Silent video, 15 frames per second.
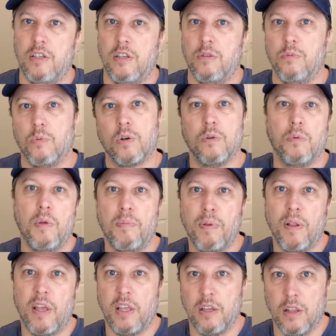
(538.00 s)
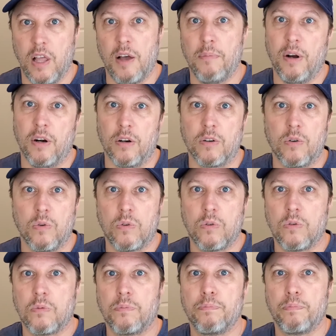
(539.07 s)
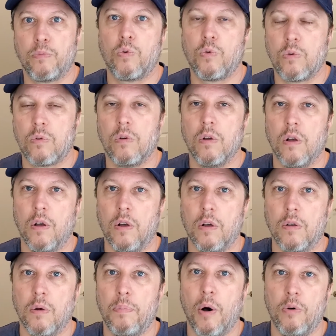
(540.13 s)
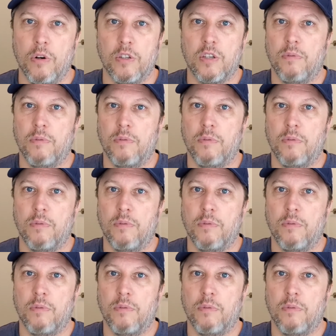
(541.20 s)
and we're going to be playing a lot better opponents.